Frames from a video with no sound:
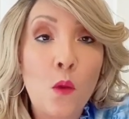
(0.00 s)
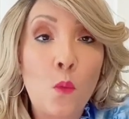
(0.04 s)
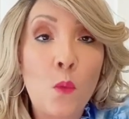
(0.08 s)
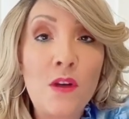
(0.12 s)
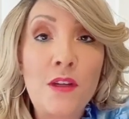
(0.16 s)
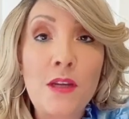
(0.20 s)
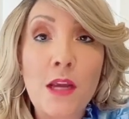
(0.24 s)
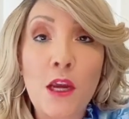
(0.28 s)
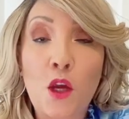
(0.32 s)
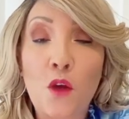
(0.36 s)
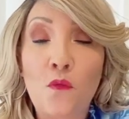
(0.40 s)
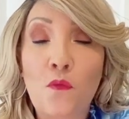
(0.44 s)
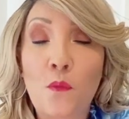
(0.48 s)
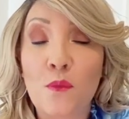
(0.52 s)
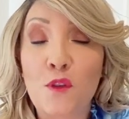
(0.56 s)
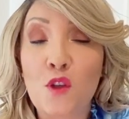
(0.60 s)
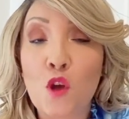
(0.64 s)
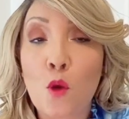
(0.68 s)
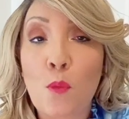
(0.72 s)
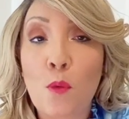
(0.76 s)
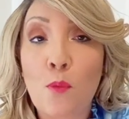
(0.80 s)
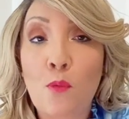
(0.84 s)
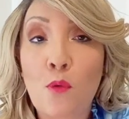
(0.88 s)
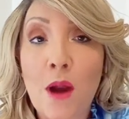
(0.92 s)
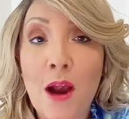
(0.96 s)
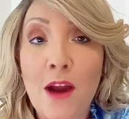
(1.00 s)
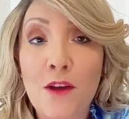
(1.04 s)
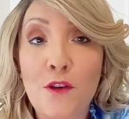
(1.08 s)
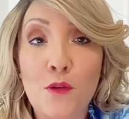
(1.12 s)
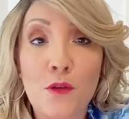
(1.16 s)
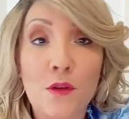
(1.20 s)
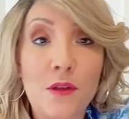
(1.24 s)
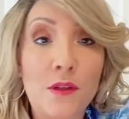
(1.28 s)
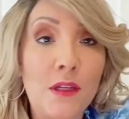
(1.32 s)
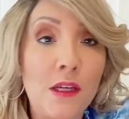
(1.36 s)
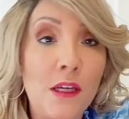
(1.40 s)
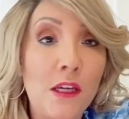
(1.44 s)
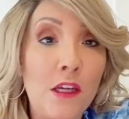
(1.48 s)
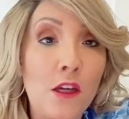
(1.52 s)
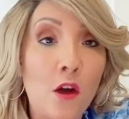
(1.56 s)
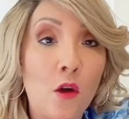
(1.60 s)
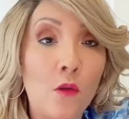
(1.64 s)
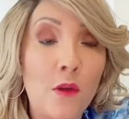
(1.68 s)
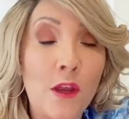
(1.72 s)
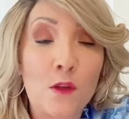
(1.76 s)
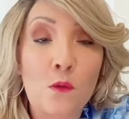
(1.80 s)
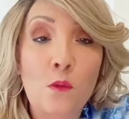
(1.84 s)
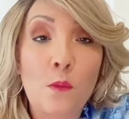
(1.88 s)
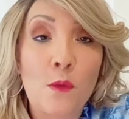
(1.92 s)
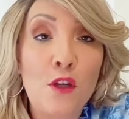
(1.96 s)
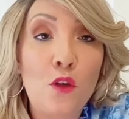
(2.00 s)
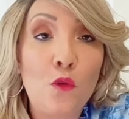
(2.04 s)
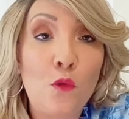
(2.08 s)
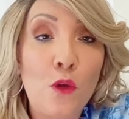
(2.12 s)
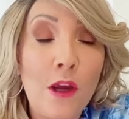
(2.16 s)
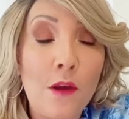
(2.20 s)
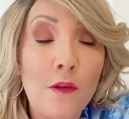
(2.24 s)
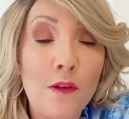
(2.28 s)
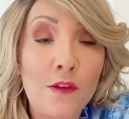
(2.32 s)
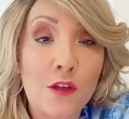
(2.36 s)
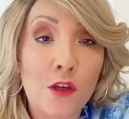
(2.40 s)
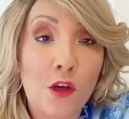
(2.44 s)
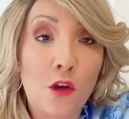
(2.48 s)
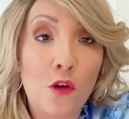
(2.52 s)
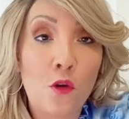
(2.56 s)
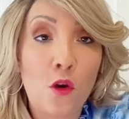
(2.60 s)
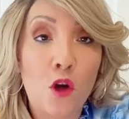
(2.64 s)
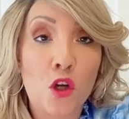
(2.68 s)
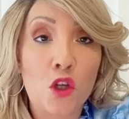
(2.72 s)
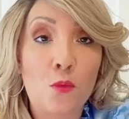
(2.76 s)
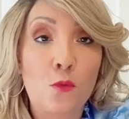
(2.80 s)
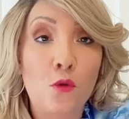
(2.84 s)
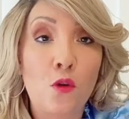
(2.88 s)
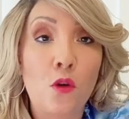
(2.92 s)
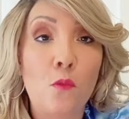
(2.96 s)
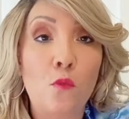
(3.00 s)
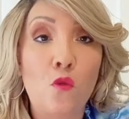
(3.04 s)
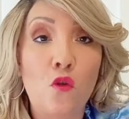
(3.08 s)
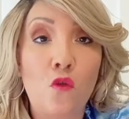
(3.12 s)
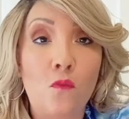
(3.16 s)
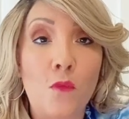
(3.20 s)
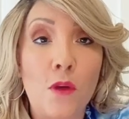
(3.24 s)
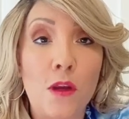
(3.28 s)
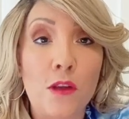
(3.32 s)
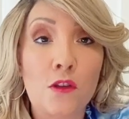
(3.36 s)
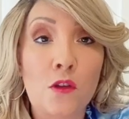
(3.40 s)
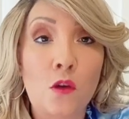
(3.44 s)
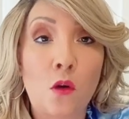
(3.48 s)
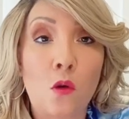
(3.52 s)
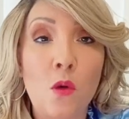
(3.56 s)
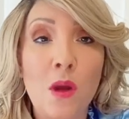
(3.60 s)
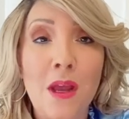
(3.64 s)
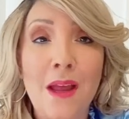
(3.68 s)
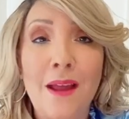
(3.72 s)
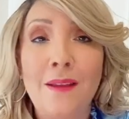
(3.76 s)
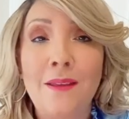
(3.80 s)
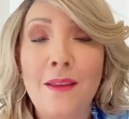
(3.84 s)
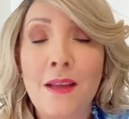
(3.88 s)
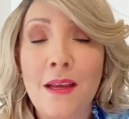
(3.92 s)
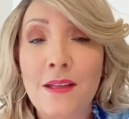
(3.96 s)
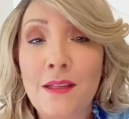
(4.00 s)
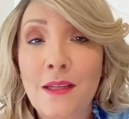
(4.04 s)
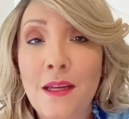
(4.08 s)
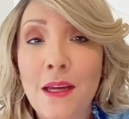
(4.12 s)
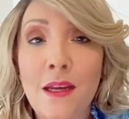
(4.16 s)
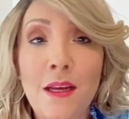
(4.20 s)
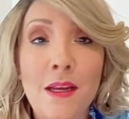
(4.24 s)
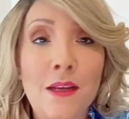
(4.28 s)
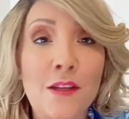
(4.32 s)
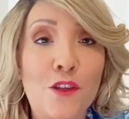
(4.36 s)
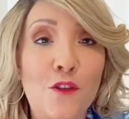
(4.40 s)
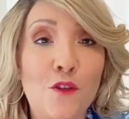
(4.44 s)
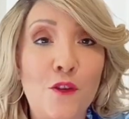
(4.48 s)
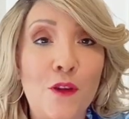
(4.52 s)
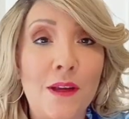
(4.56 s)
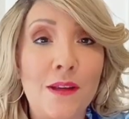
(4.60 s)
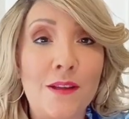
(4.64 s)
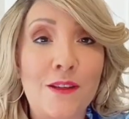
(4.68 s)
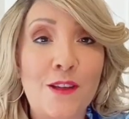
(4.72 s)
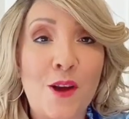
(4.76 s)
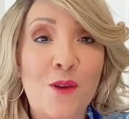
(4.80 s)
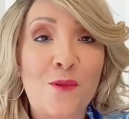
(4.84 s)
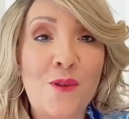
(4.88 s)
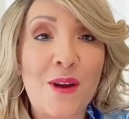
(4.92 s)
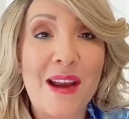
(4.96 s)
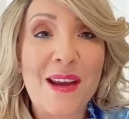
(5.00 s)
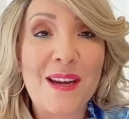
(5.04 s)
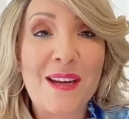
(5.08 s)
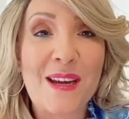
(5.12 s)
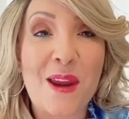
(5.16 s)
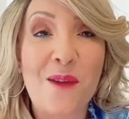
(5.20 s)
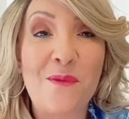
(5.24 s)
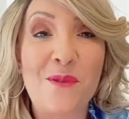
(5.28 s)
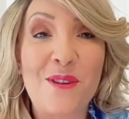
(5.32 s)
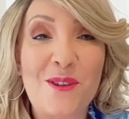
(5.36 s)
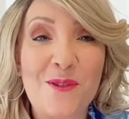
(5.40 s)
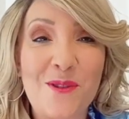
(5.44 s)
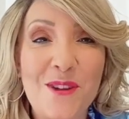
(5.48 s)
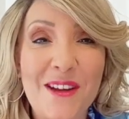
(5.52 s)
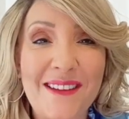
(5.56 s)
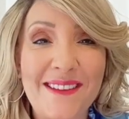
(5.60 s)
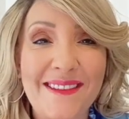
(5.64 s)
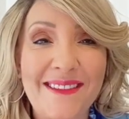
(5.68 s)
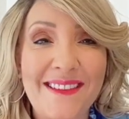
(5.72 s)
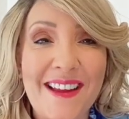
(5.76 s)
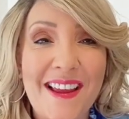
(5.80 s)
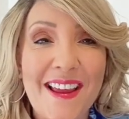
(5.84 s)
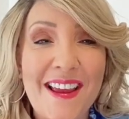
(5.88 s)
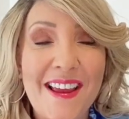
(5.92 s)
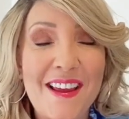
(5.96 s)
We take you from sole proprietor to CEO. That's what we do here in the Secure Entrepreneur Movement. So let's get into this. All right, can we do it?